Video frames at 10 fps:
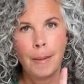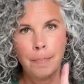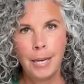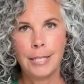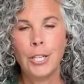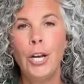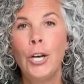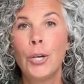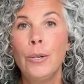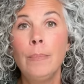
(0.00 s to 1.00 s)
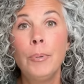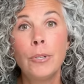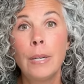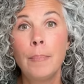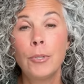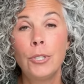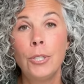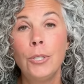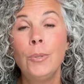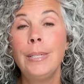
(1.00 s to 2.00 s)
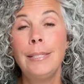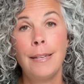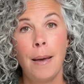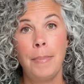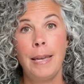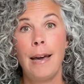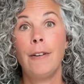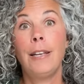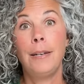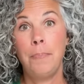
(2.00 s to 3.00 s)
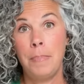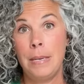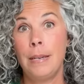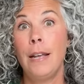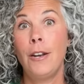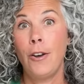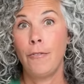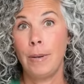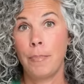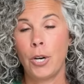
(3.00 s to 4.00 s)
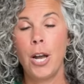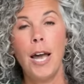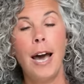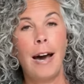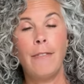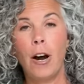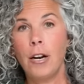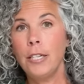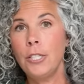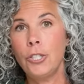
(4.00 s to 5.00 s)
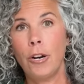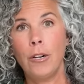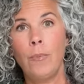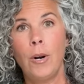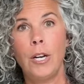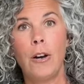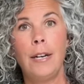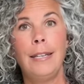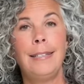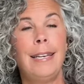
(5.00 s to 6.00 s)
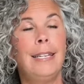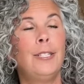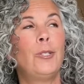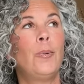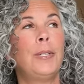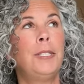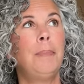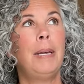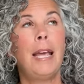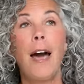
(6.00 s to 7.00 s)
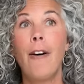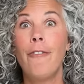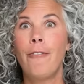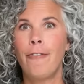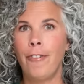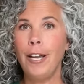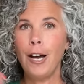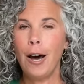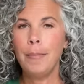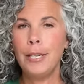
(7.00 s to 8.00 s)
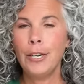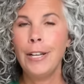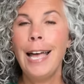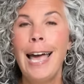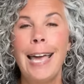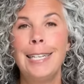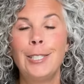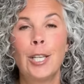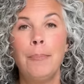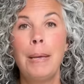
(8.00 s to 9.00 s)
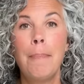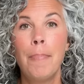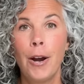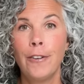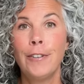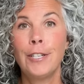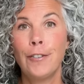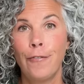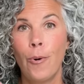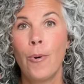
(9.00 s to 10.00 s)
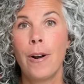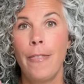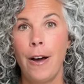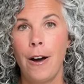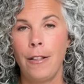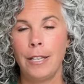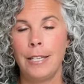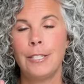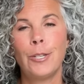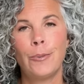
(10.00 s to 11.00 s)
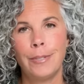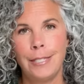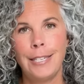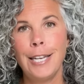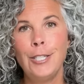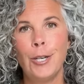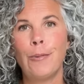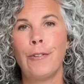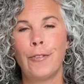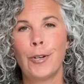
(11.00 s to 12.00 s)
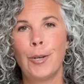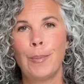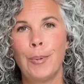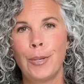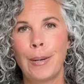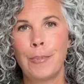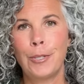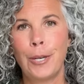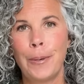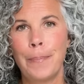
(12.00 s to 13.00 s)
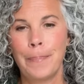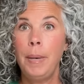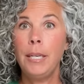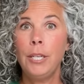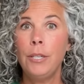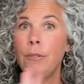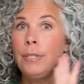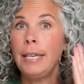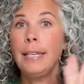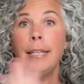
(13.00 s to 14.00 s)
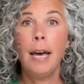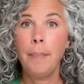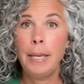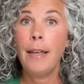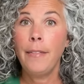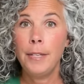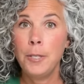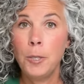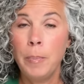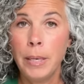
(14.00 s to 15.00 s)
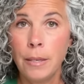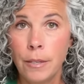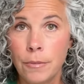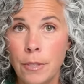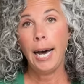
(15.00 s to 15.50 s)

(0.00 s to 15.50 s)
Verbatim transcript: But cookbook number two is coming out in mid-November. I've already started work on it. It is going to be phenomenal, and it's going to be perfect for the holidays. So stay tuned for cookbook number two. Big news incoming. This is big news.